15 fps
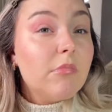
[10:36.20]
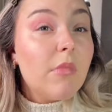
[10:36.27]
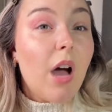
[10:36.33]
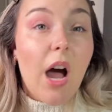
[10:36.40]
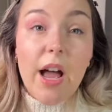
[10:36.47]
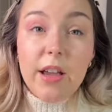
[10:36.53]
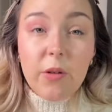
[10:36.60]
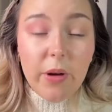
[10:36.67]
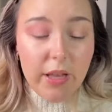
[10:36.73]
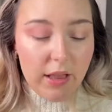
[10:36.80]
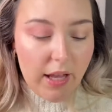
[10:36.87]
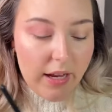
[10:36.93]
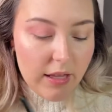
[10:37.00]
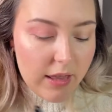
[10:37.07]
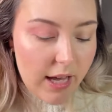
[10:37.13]
I quite
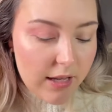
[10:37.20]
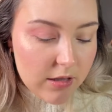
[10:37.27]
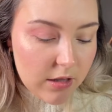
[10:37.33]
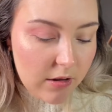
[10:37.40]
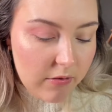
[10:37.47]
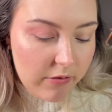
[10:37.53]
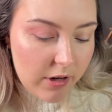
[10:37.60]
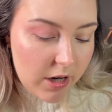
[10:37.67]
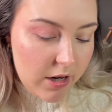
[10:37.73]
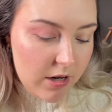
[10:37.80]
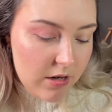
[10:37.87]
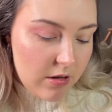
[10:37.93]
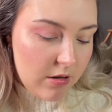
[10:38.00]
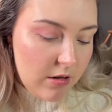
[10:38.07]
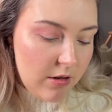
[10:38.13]
like that so far.
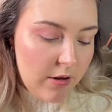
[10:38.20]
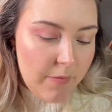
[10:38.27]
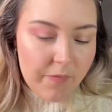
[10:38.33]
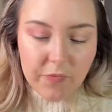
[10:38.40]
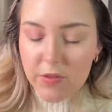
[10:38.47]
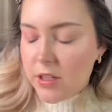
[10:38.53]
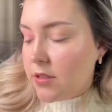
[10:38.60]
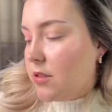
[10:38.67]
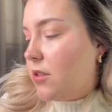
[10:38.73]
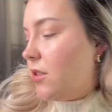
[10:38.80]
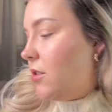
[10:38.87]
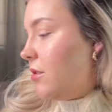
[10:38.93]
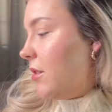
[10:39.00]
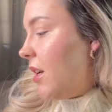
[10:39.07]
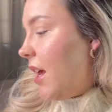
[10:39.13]
Let's
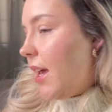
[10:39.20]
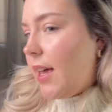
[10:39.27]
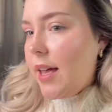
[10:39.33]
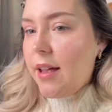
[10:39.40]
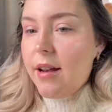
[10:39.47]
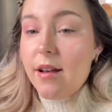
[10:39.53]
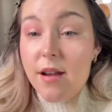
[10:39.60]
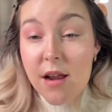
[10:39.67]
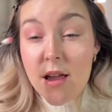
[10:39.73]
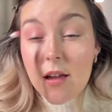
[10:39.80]
do it again.